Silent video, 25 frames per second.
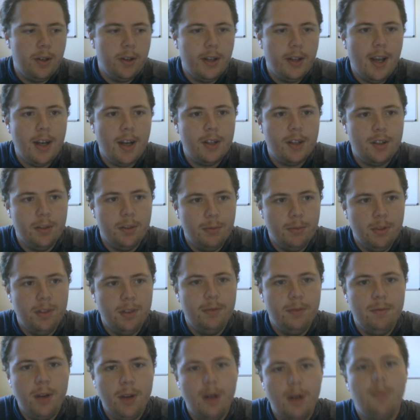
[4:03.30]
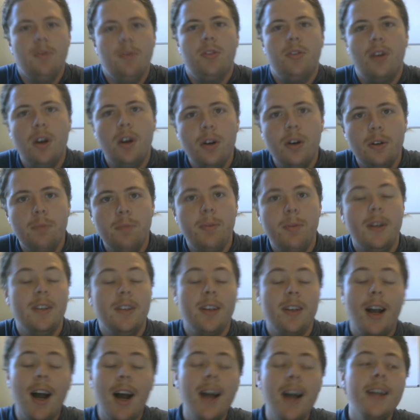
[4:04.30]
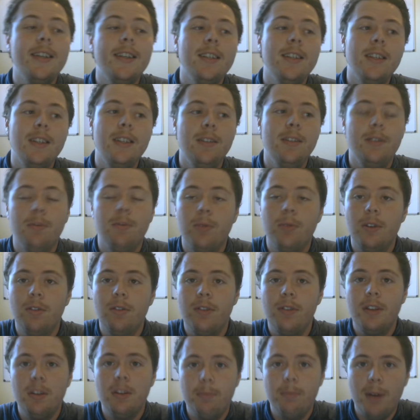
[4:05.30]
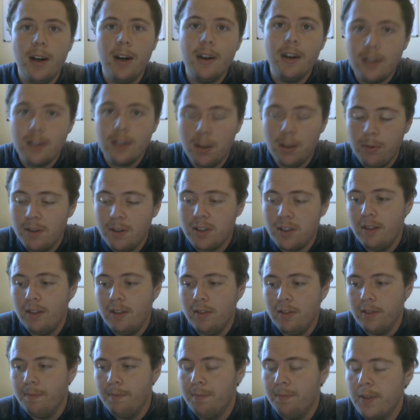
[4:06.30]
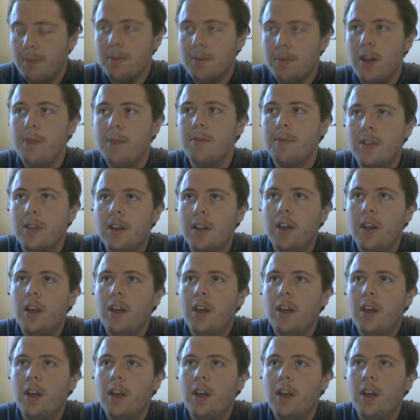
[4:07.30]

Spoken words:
to actually really help with code, because I didn't even really think about it. So I wasn't even, sometimes,